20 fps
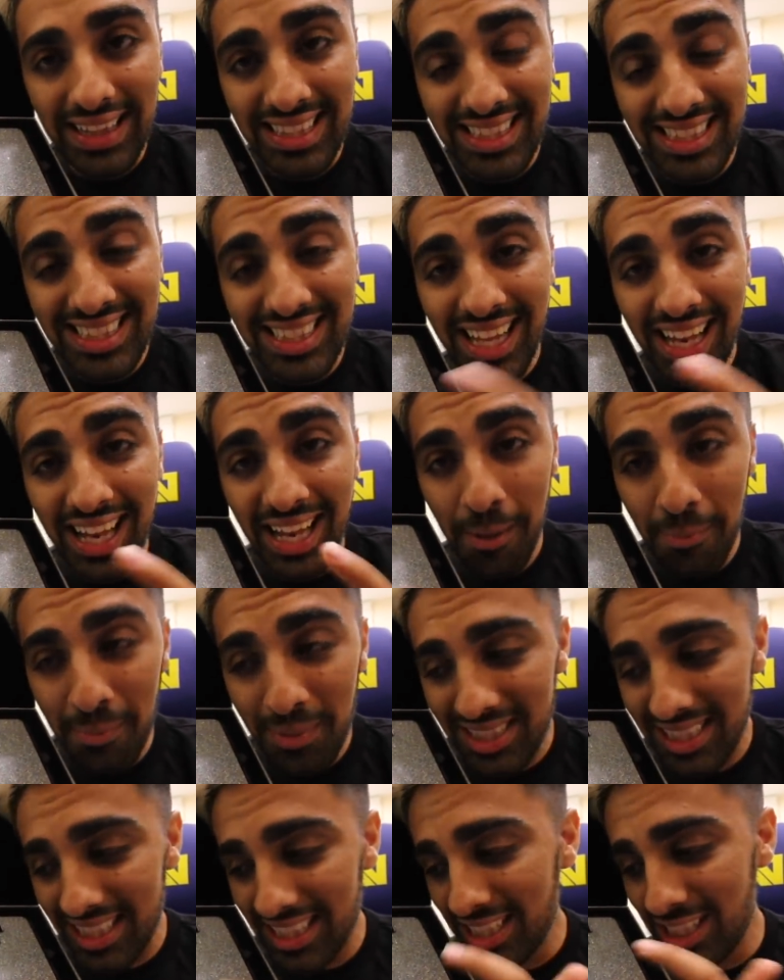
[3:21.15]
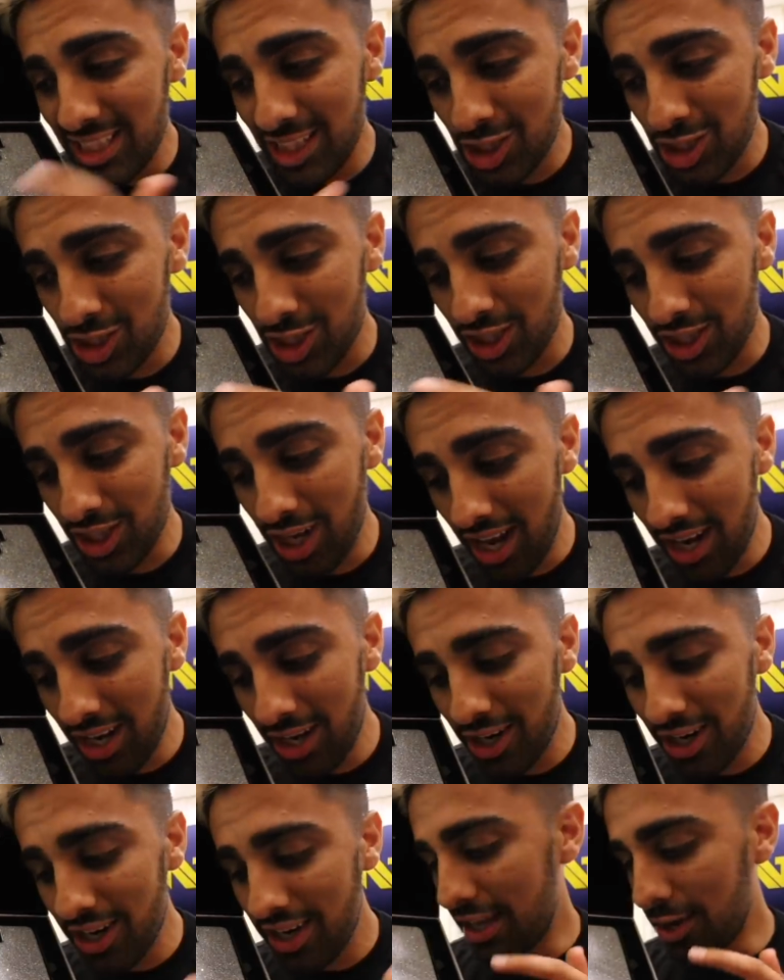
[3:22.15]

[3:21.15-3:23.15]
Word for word: This is a limited edition color.